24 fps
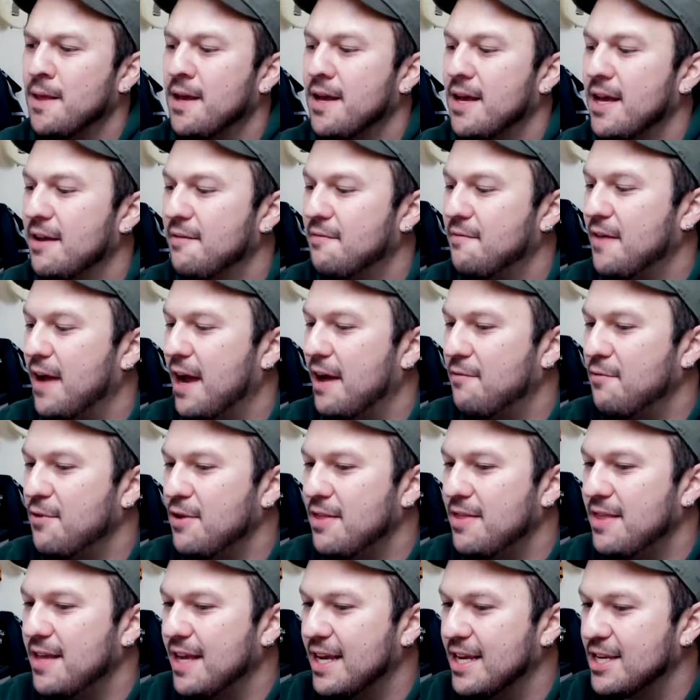if
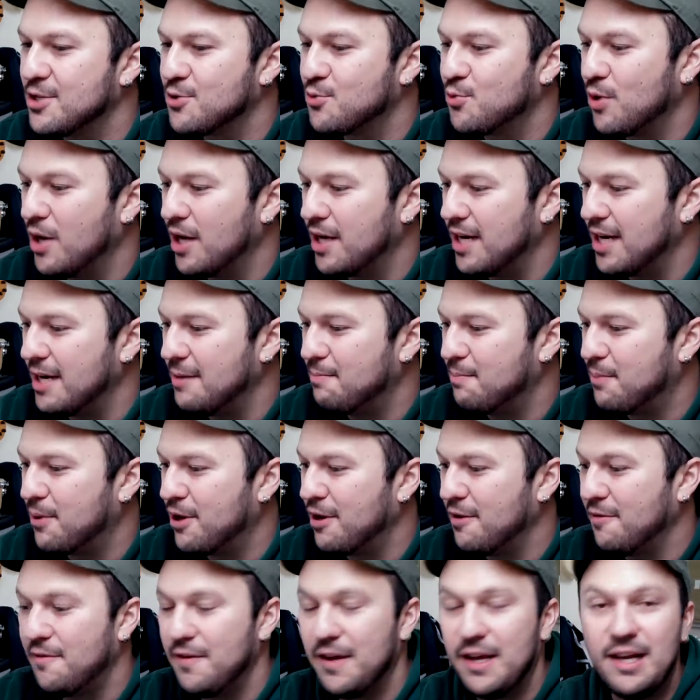everything is running
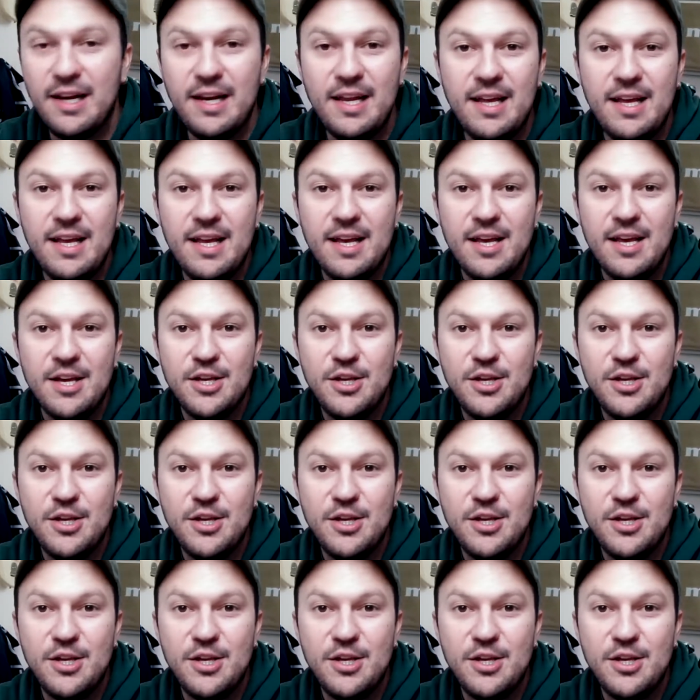perfectly,